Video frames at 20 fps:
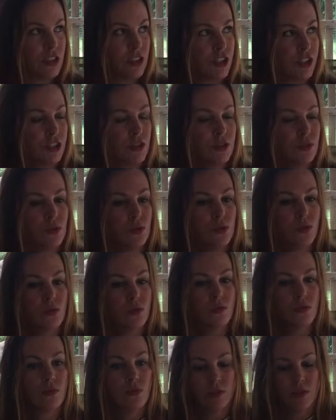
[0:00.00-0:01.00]
to
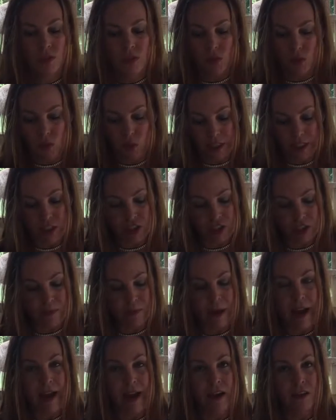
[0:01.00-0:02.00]
switch
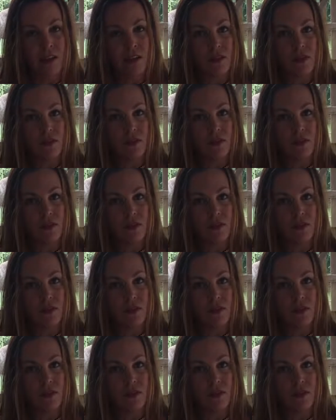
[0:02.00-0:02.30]
them out,